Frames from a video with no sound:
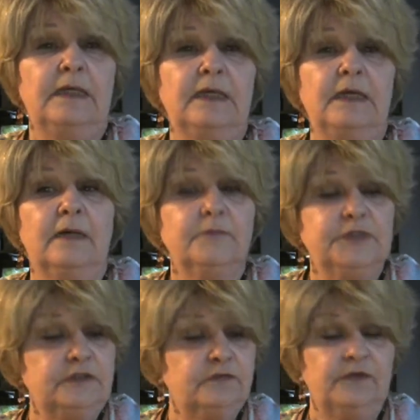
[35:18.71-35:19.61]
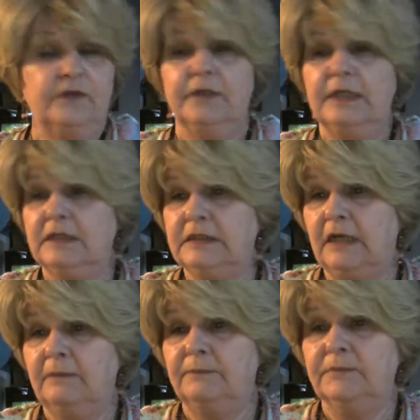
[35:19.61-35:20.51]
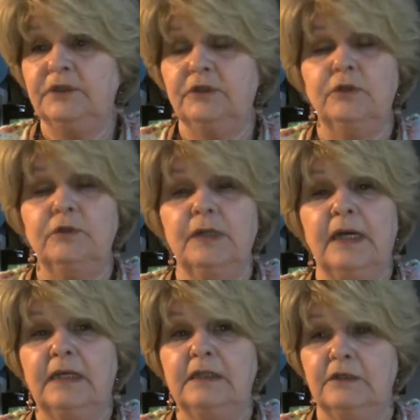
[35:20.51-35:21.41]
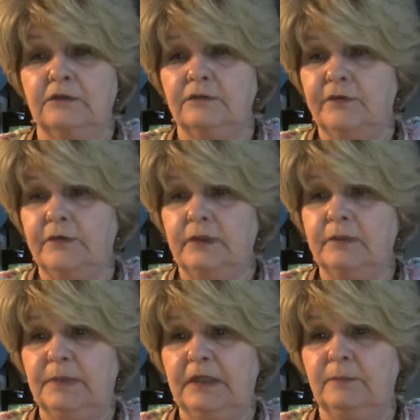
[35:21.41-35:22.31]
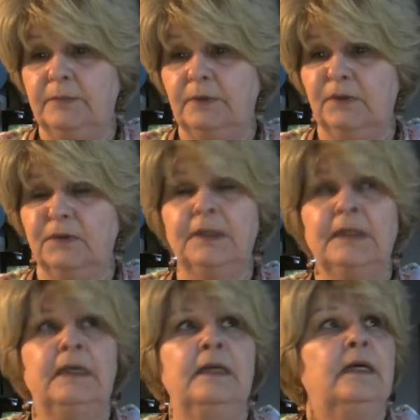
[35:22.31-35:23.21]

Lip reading: And she's very adept too at interviewing people.